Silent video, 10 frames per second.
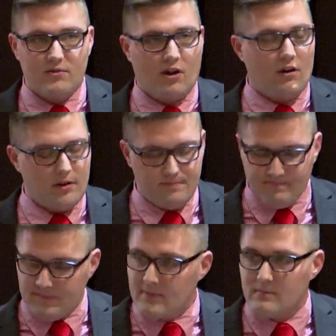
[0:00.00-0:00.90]
you call him,
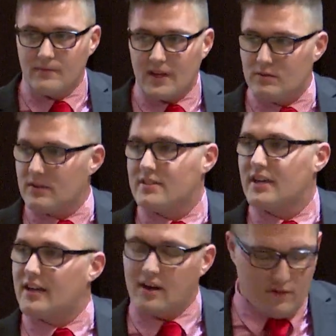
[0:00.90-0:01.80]
he was going to
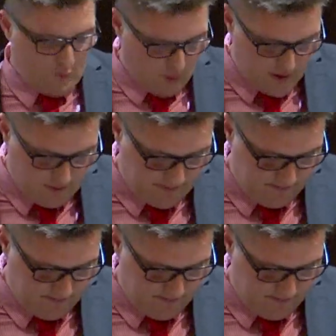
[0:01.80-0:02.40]
take care of it for you.